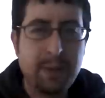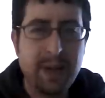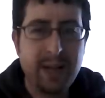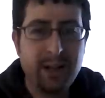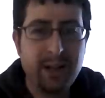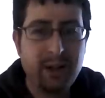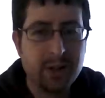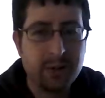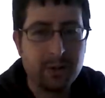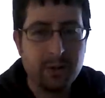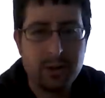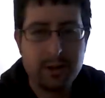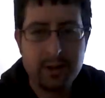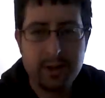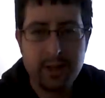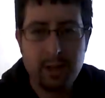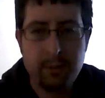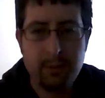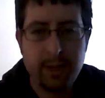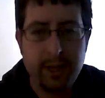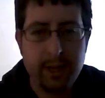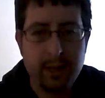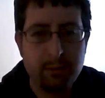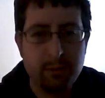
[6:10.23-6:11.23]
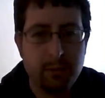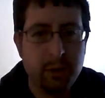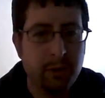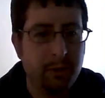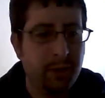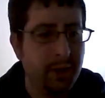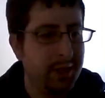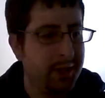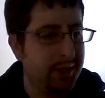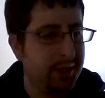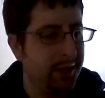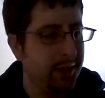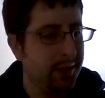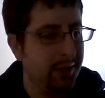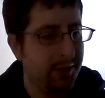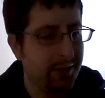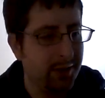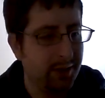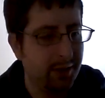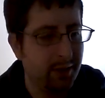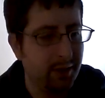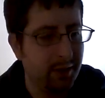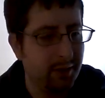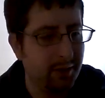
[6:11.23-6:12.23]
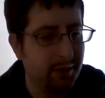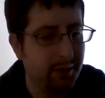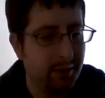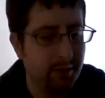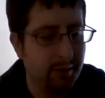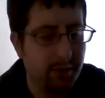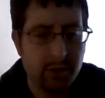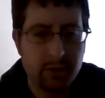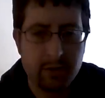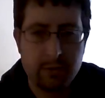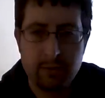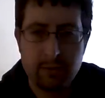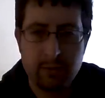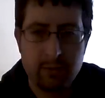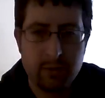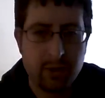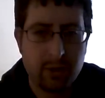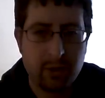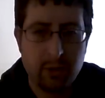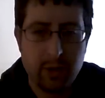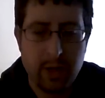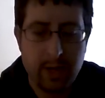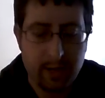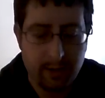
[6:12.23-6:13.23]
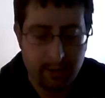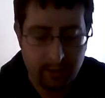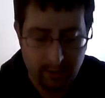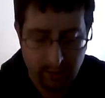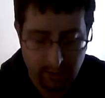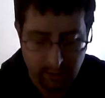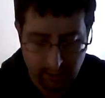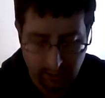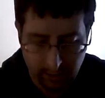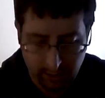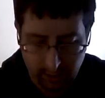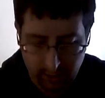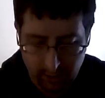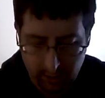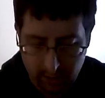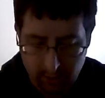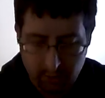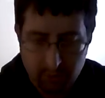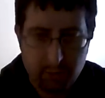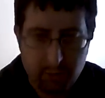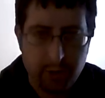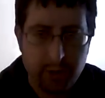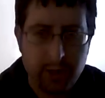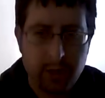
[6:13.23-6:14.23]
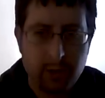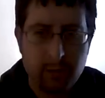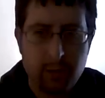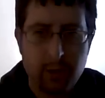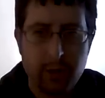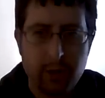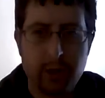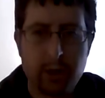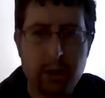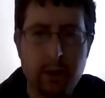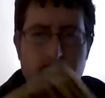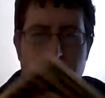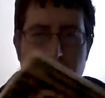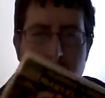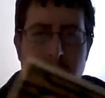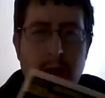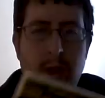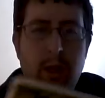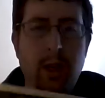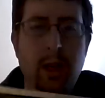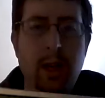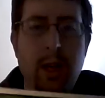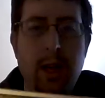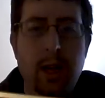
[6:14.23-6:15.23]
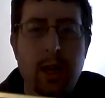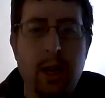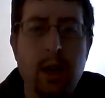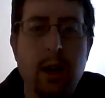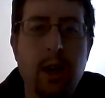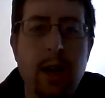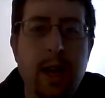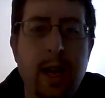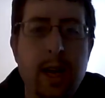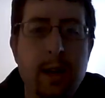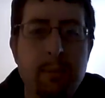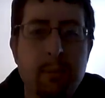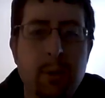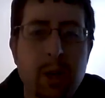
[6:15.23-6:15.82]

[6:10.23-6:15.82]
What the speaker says: panels were set up like movie steels, you know? Just great. Brilliant work. All right,